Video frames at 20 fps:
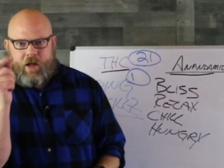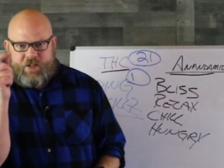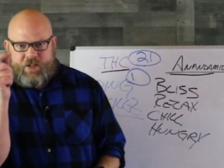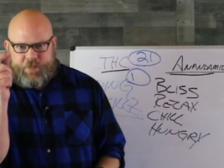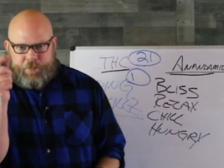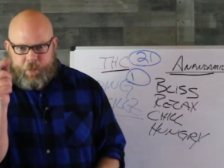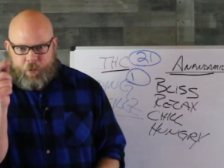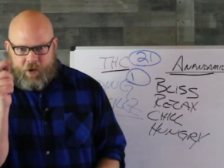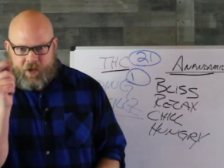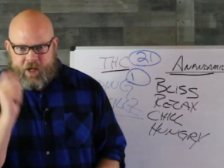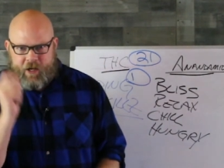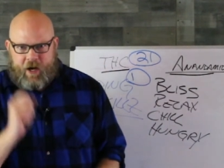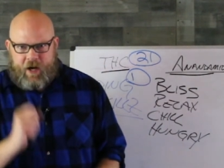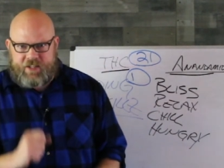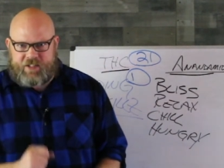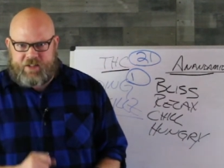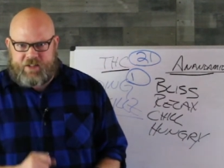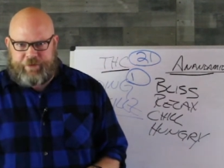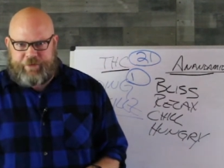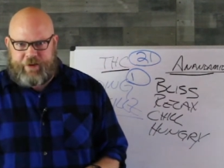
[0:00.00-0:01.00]
it's more
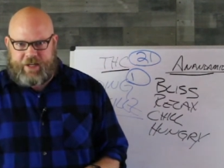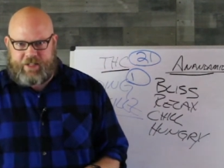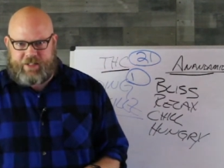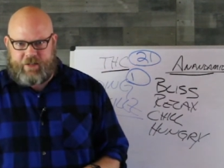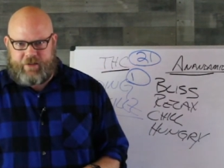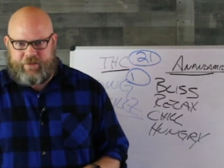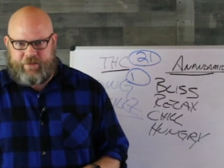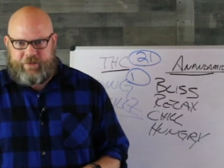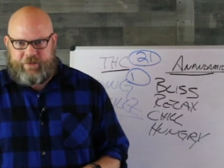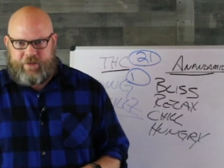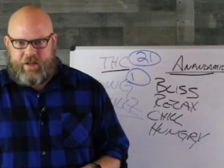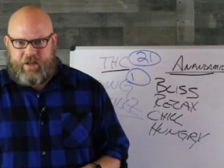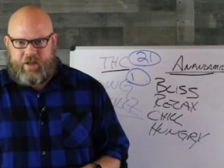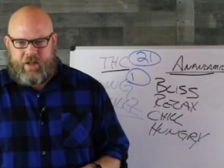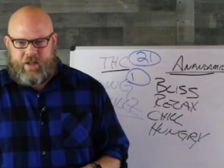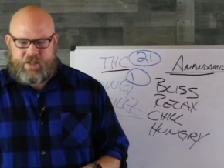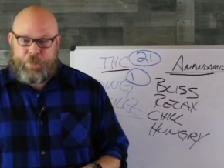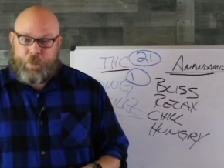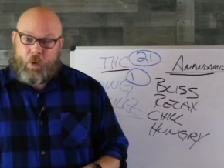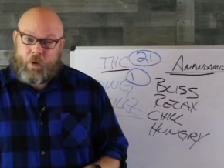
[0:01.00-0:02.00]
cost effective,
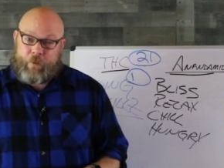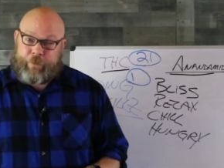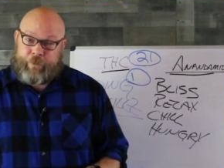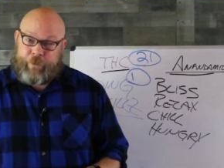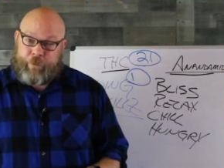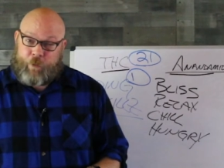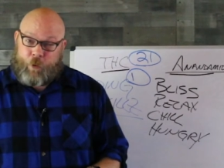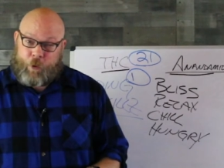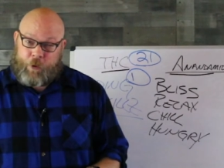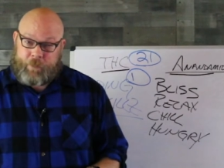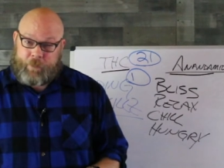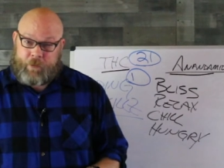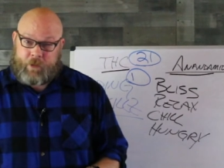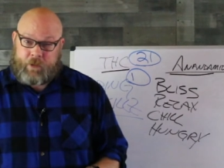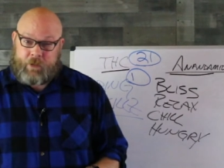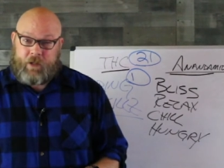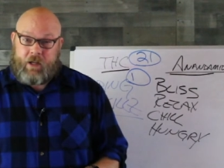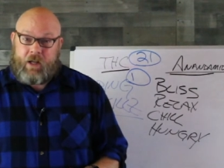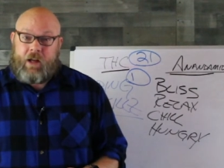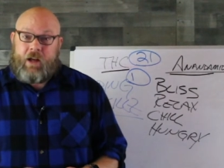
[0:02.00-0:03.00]
it's more affordable